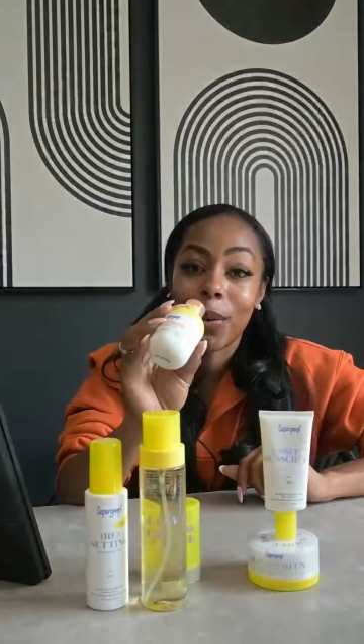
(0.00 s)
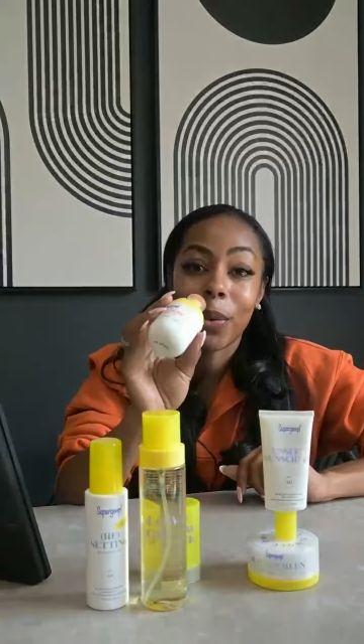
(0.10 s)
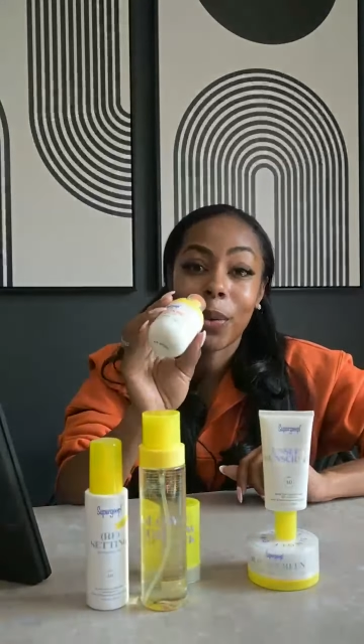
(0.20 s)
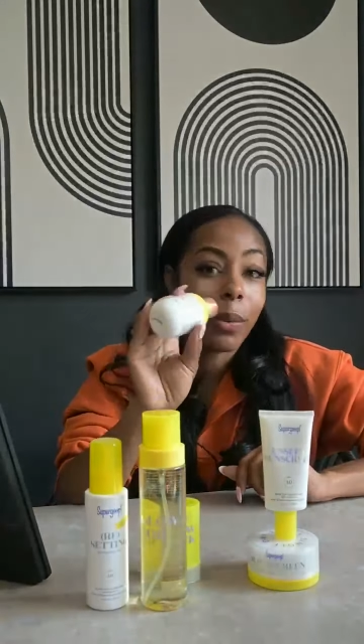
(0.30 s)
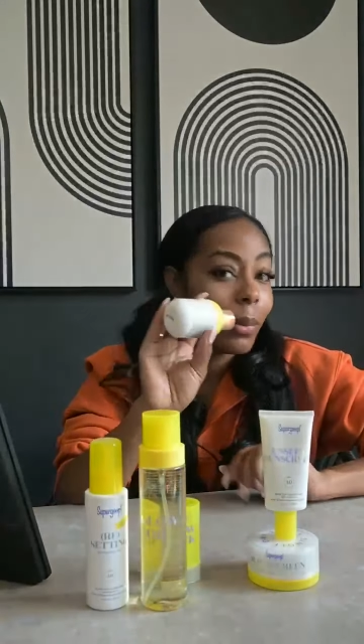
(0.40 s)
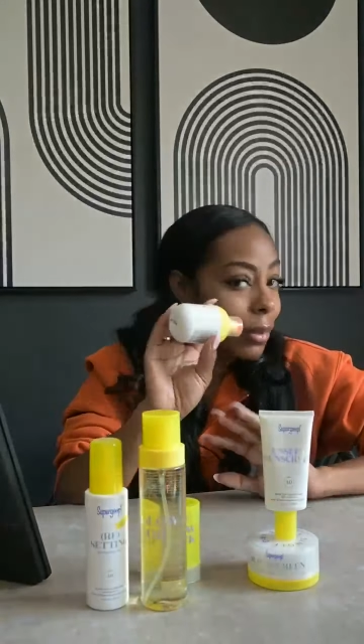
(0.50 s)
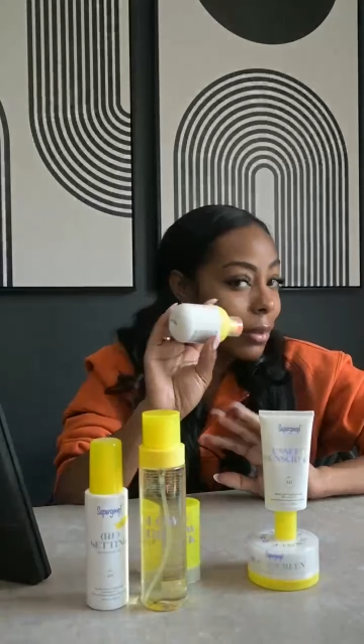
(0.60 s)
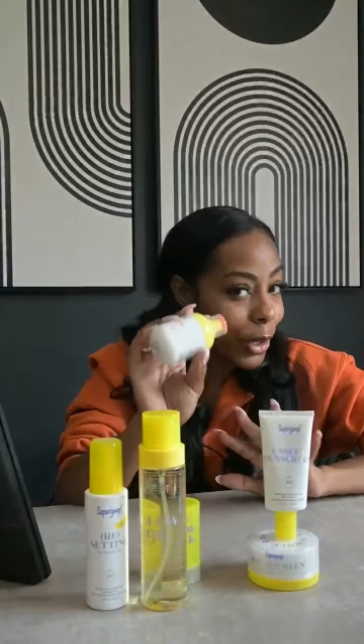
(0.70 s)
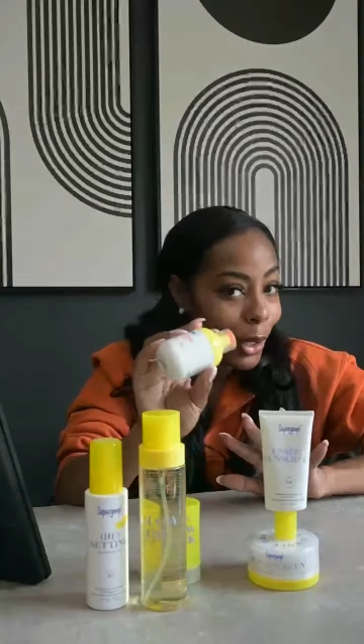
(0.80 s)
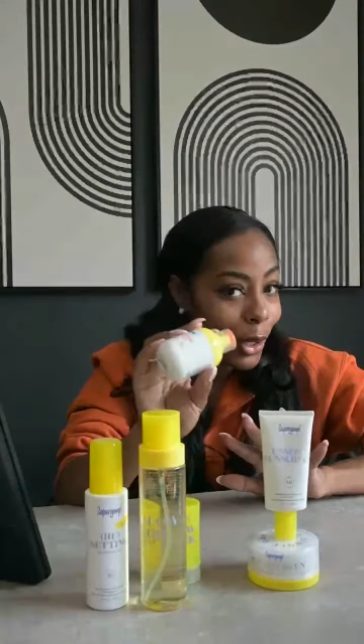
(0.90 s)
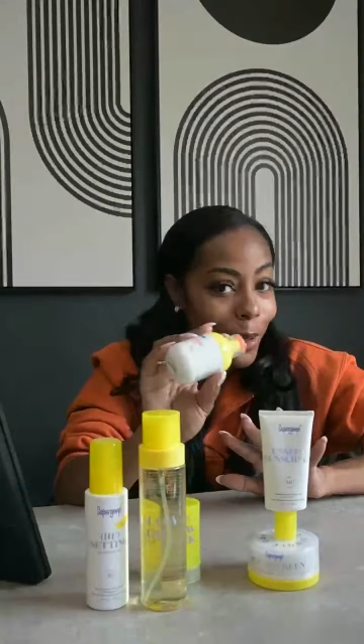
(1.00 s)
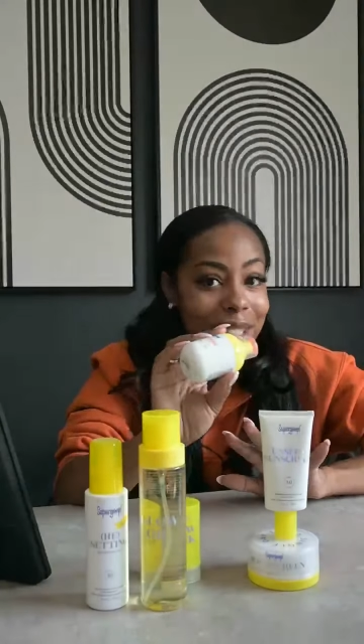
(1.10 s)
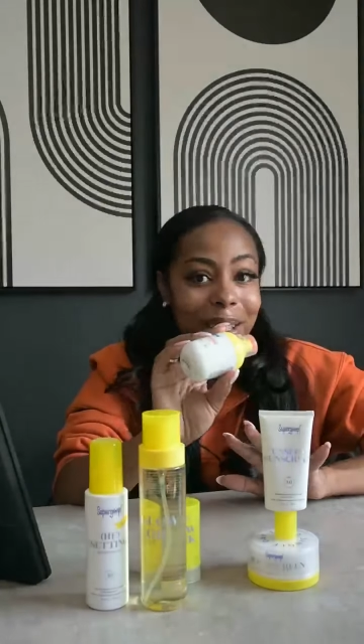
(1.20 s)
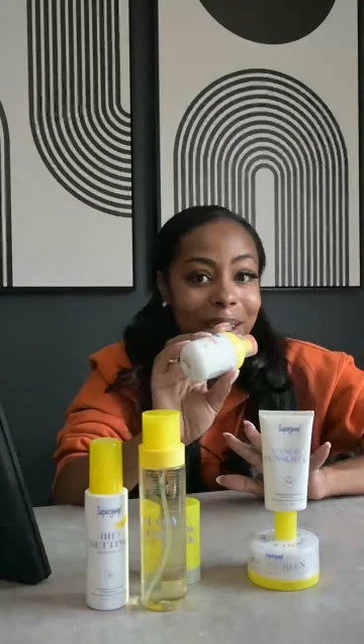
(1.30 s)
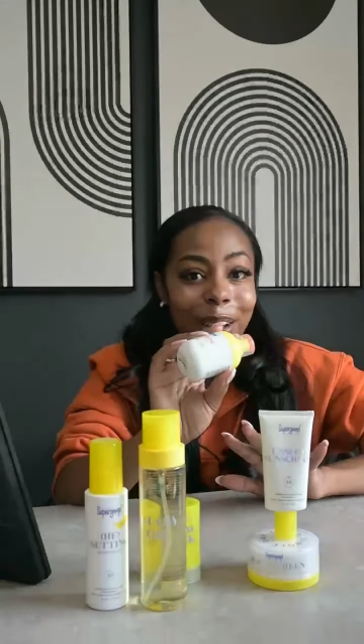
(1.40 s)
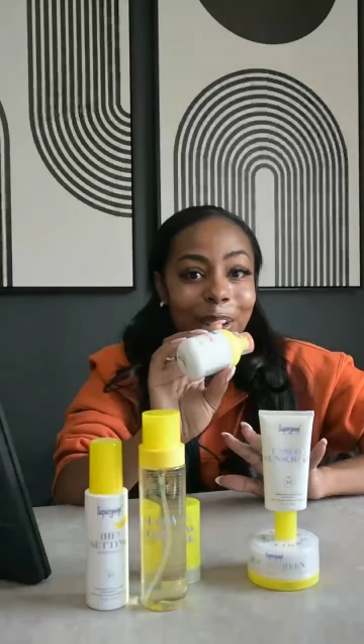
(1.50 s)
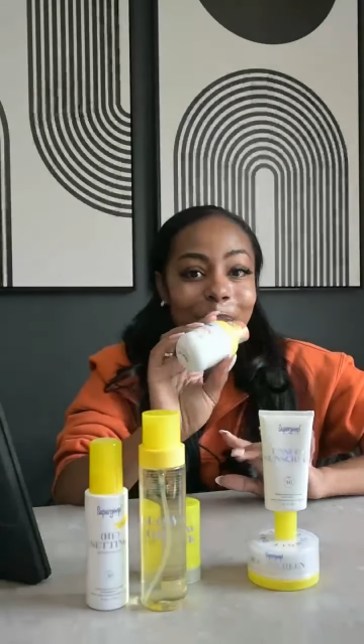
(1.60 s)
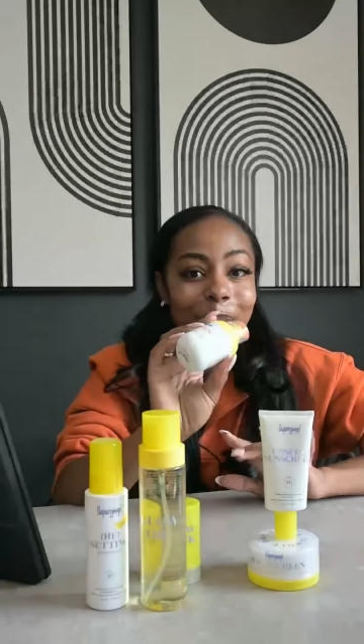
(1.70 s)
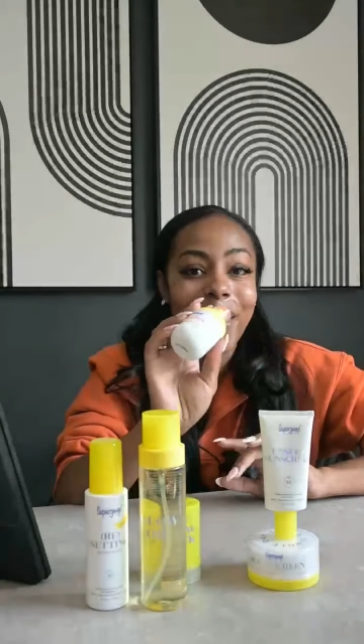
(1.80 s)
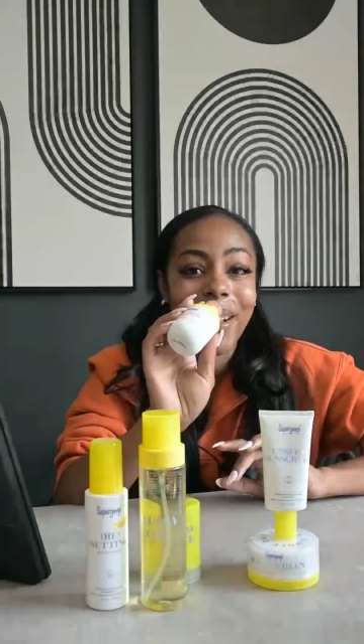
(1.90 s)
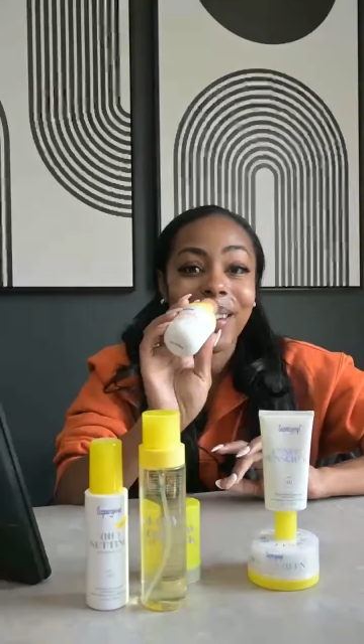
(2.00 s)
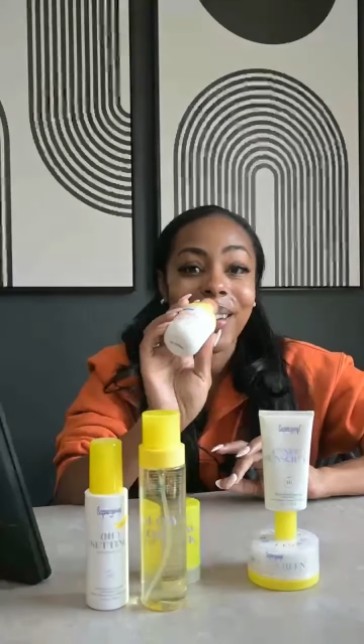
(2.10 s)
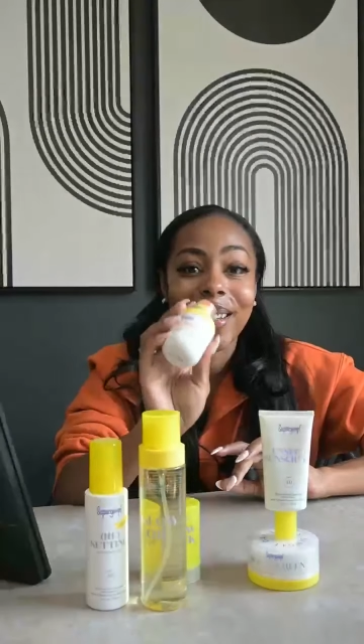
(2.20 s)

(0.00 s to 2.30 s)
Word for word: So the girls love